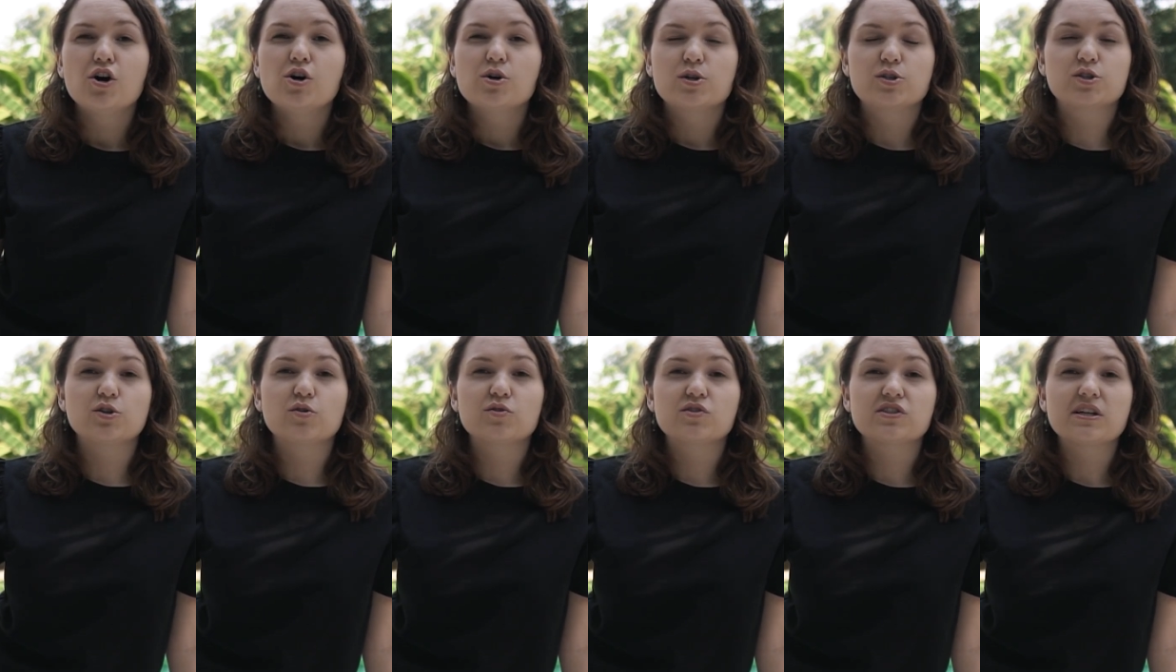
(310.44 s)

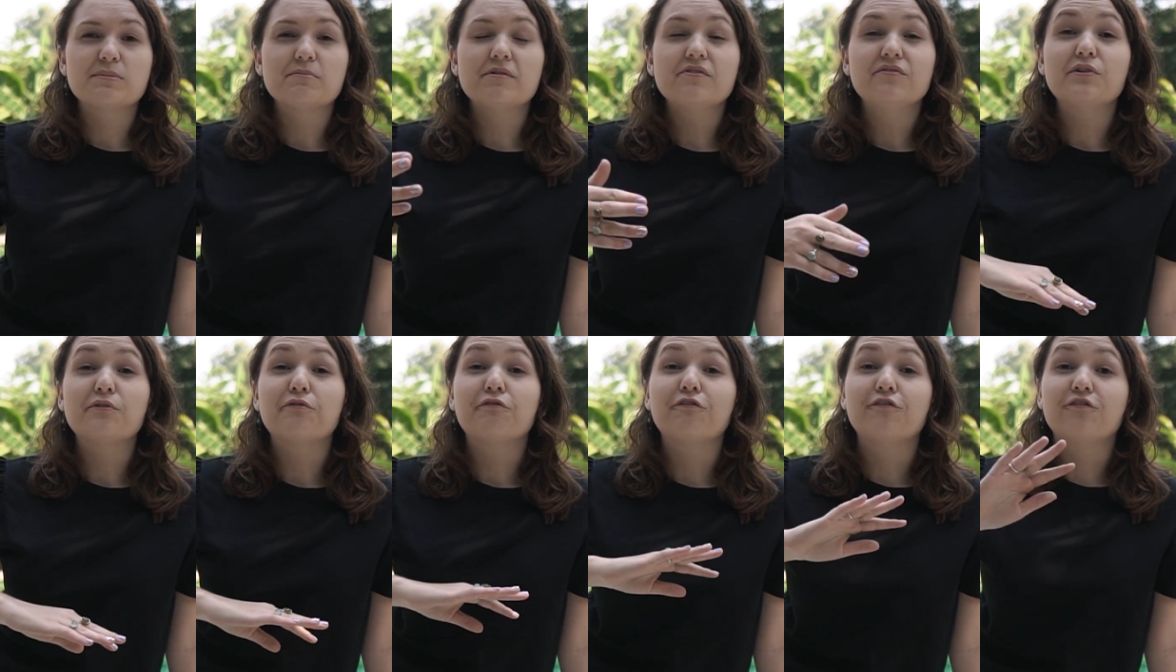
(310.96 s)
So some of
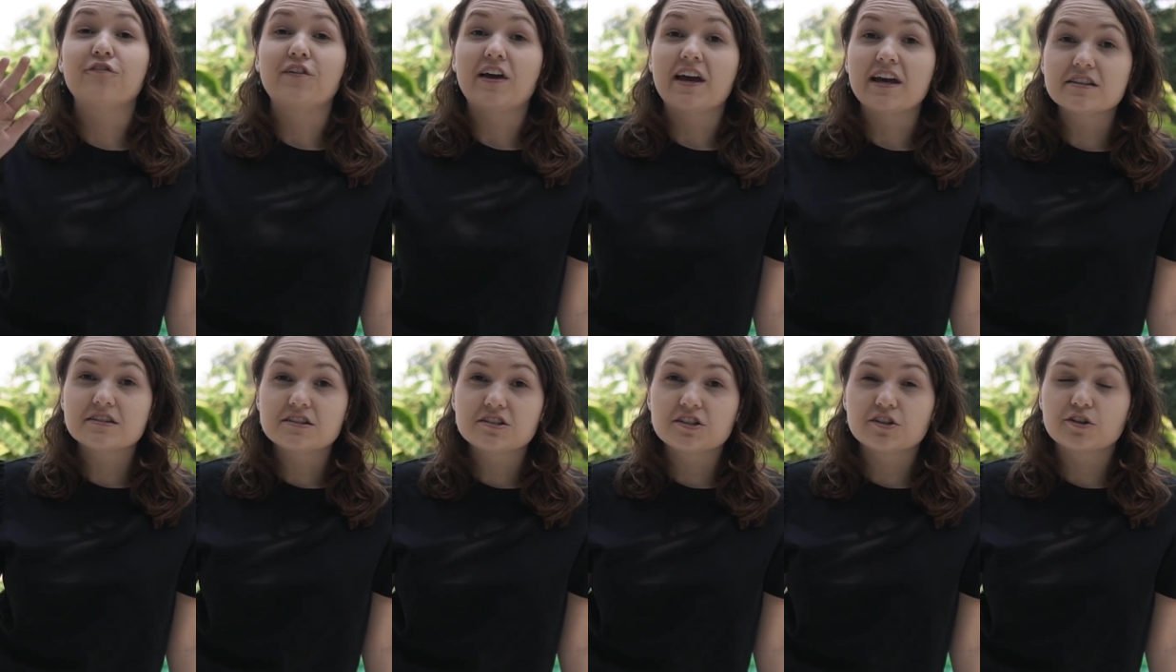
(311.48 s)
the
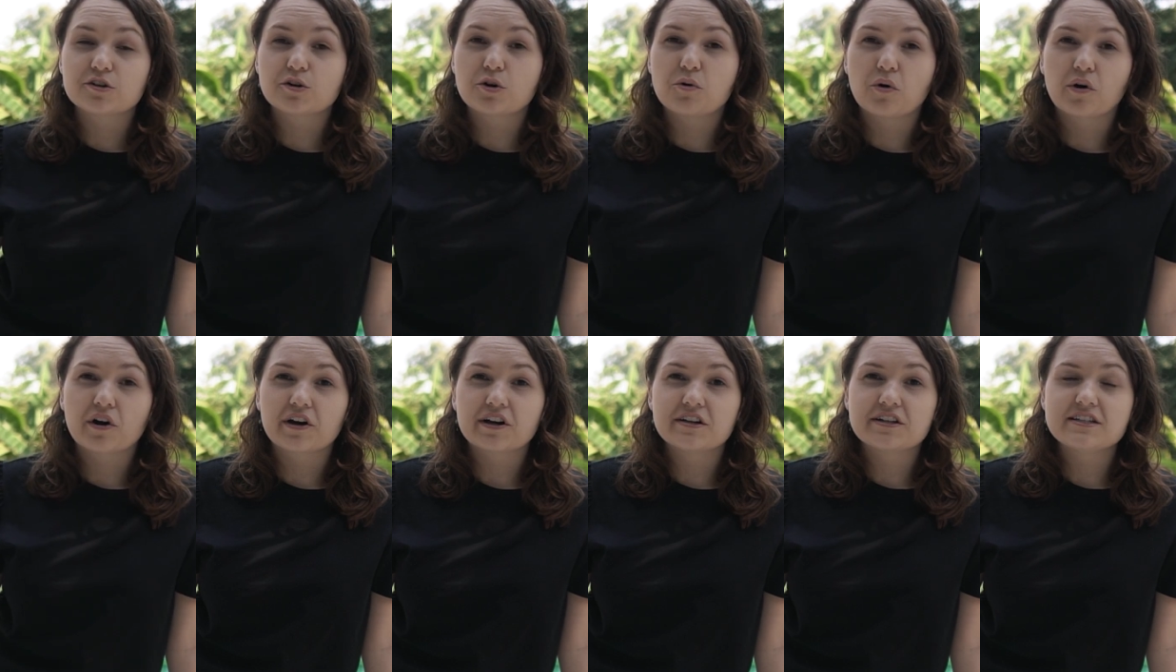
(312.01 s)
fancier
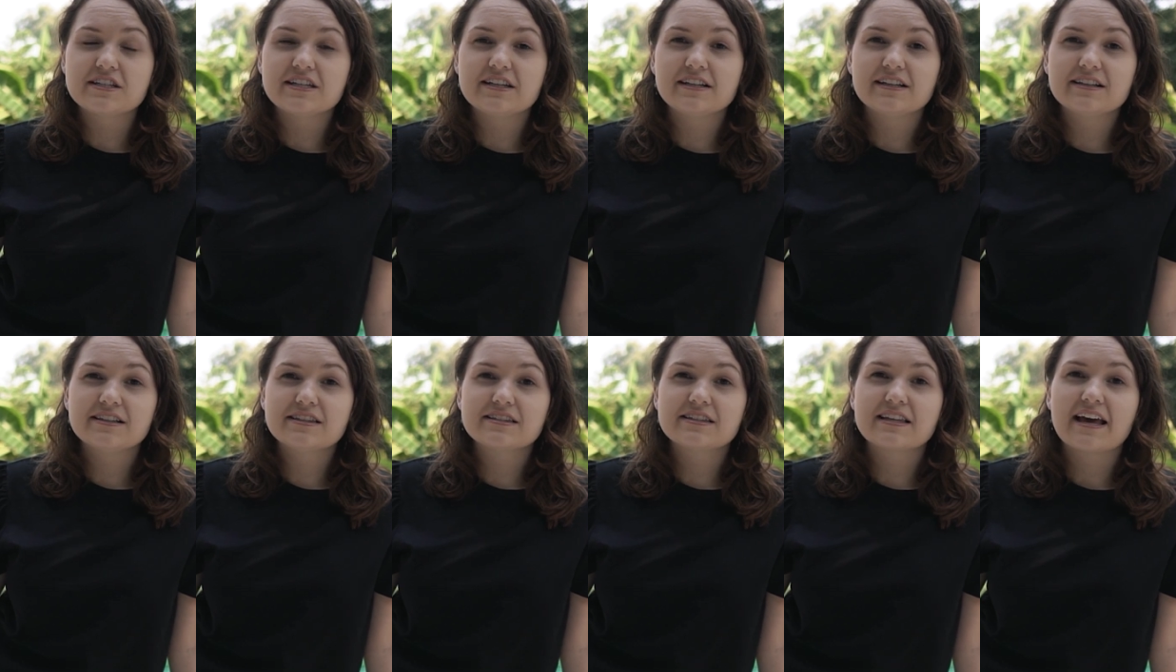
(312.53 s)

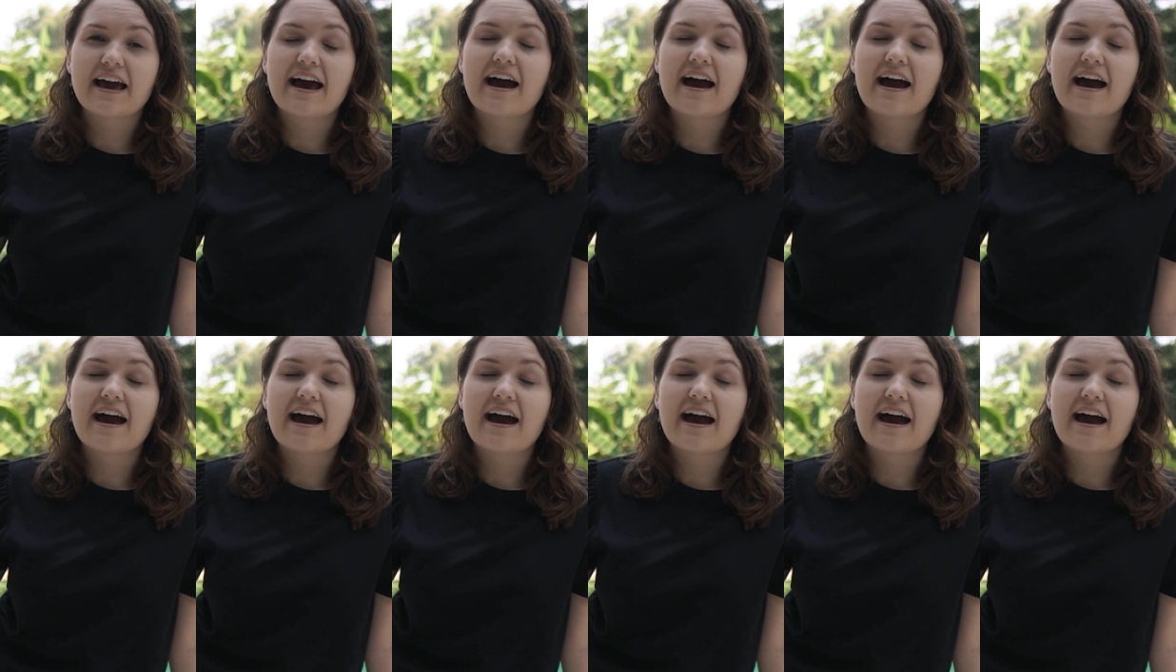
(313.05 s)
quarantines